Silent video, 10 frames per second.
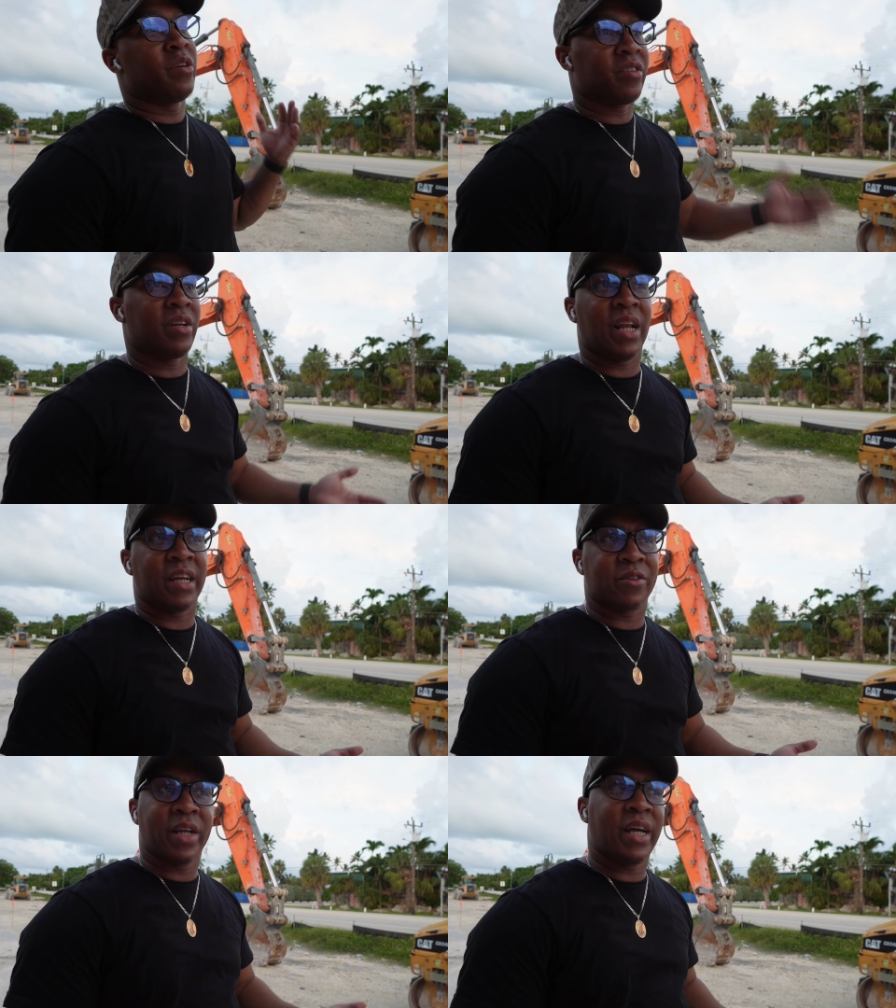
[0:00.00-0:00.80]
It's only
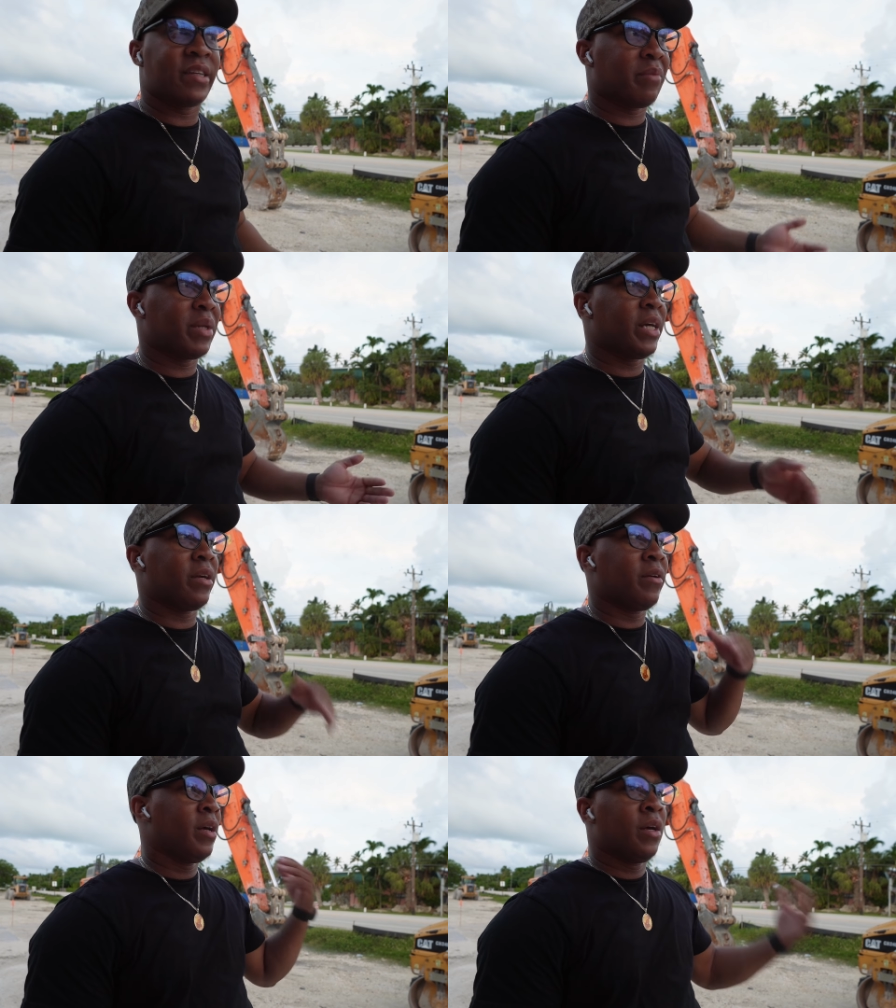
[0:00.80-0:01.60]
like 3 days, I
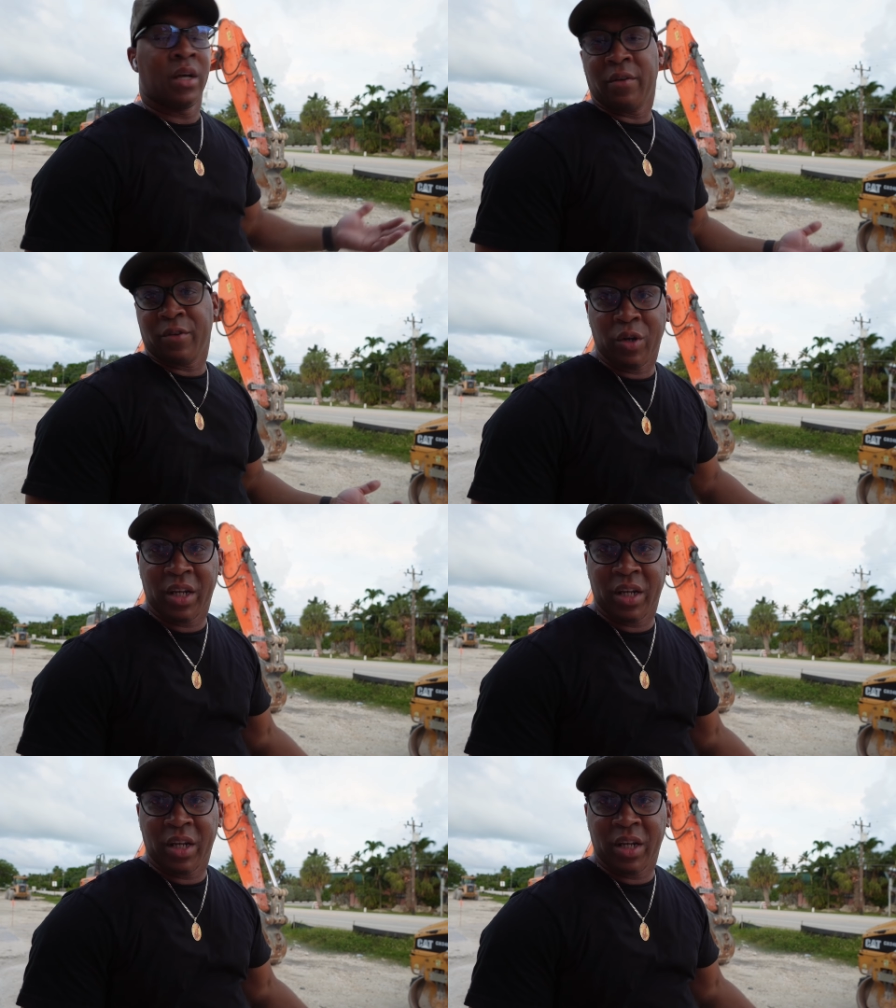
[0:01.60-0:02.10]
believe. If you